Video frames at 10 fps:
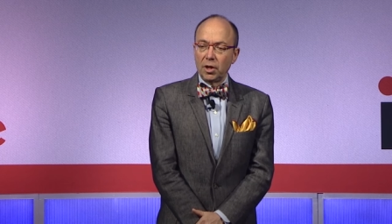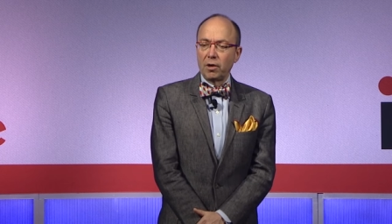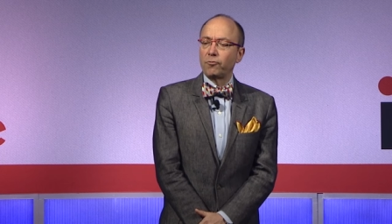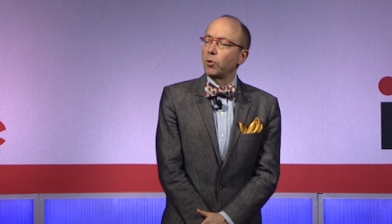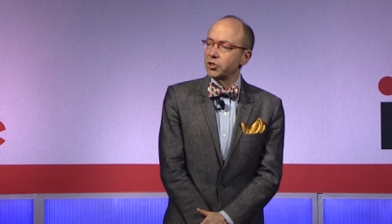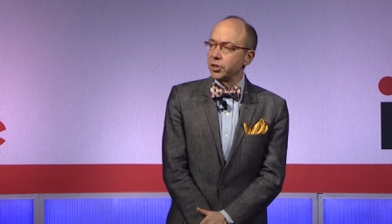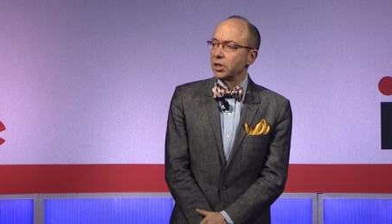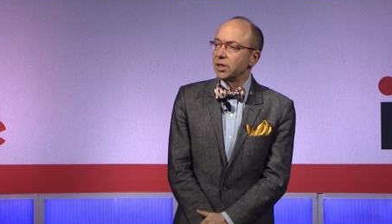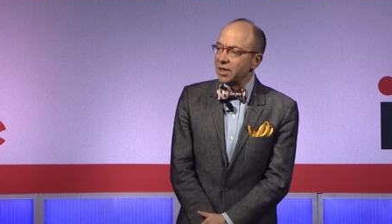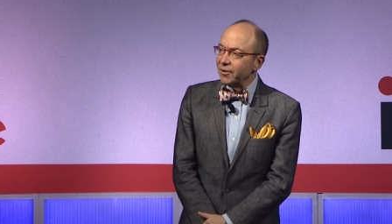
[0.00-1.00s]
Now,
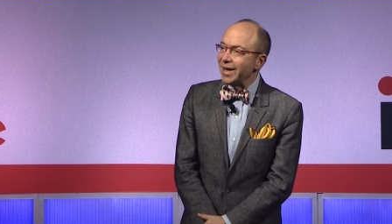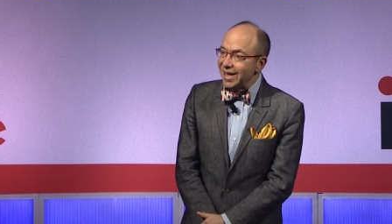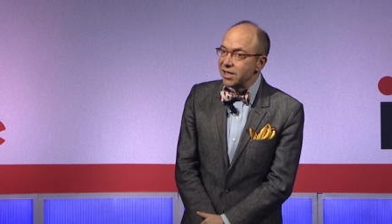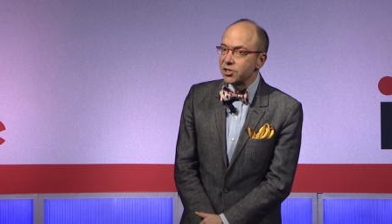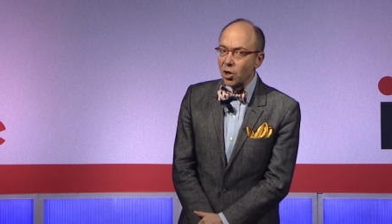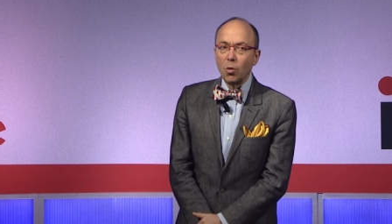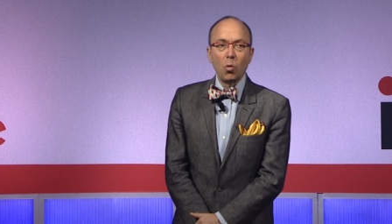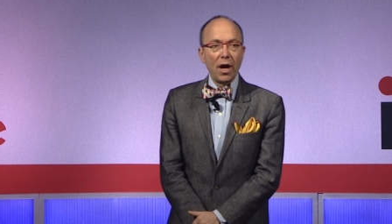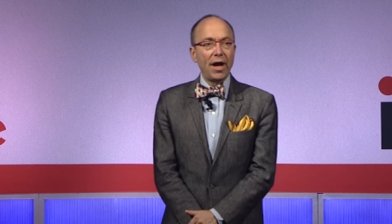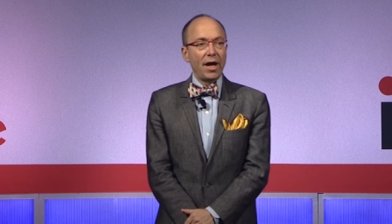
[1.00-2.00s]
fortunately, there is a
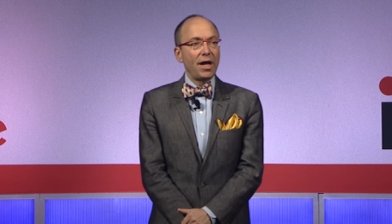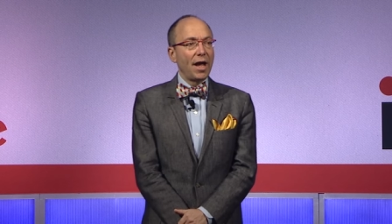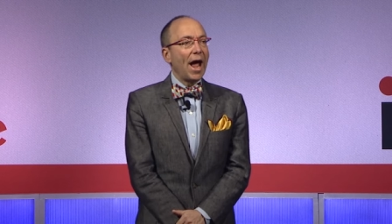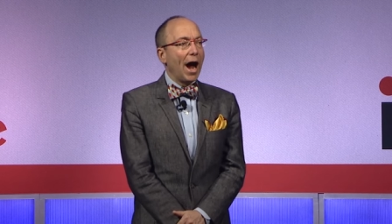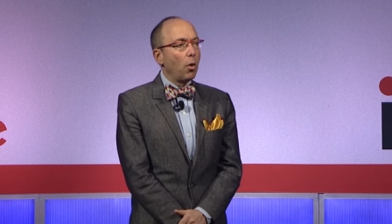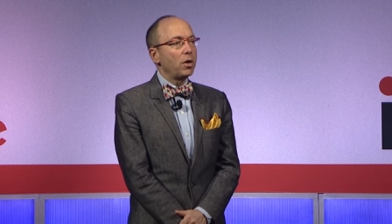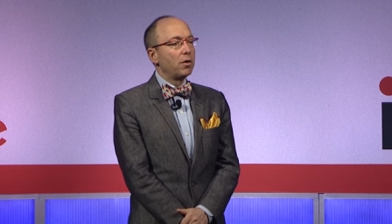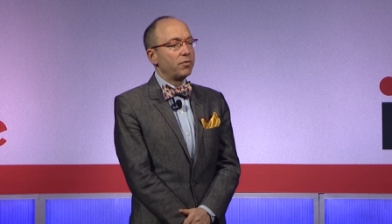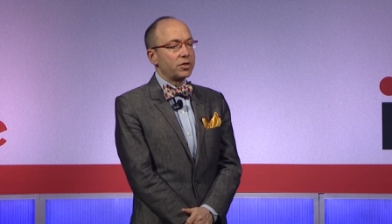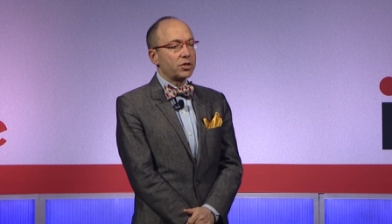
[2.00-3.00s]
way out
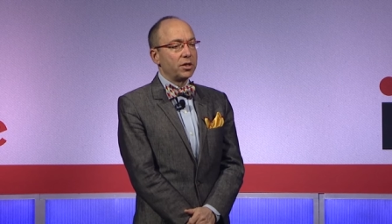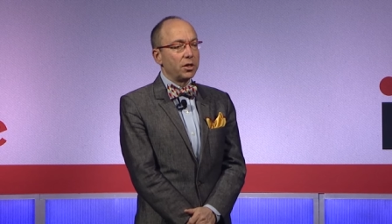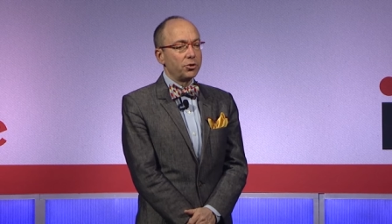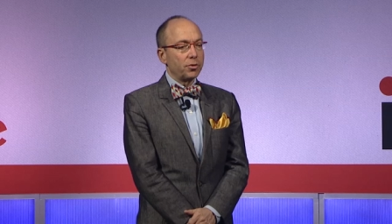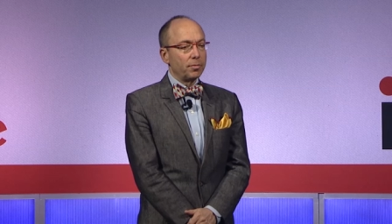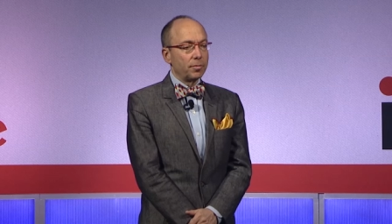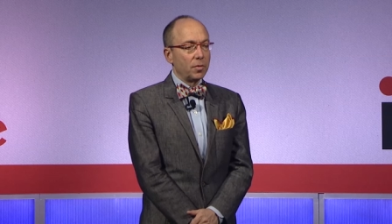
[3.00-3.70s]
of this conundrum.